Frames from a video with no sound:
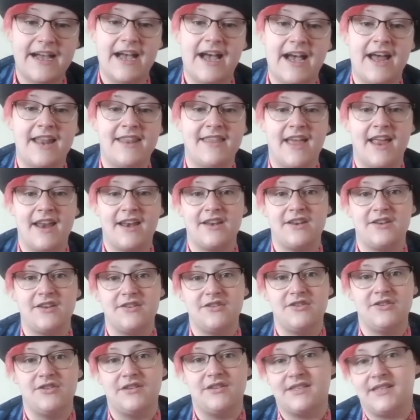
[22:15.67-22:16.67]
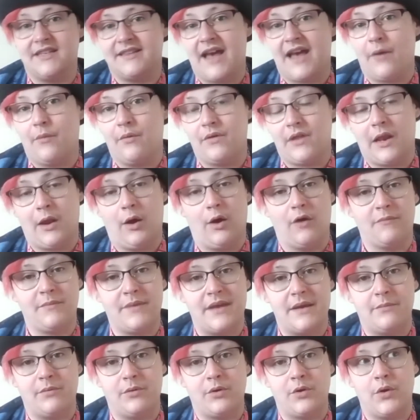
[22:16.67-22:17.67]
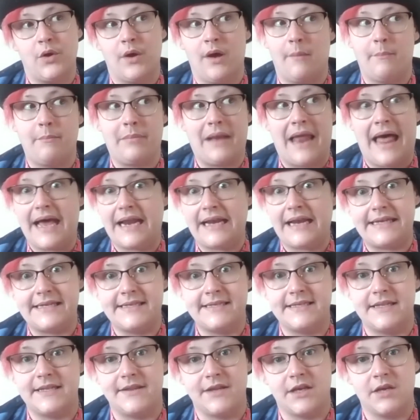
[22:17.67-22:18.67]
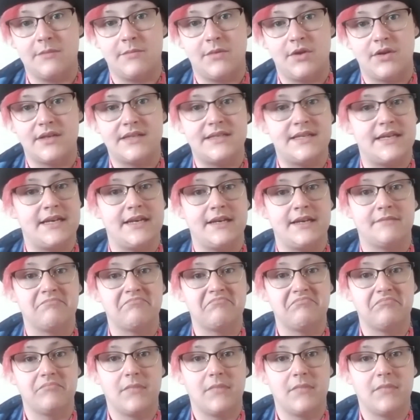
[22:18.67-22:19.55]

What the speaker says: And then you see that with a lot of people who are blacklisted in the community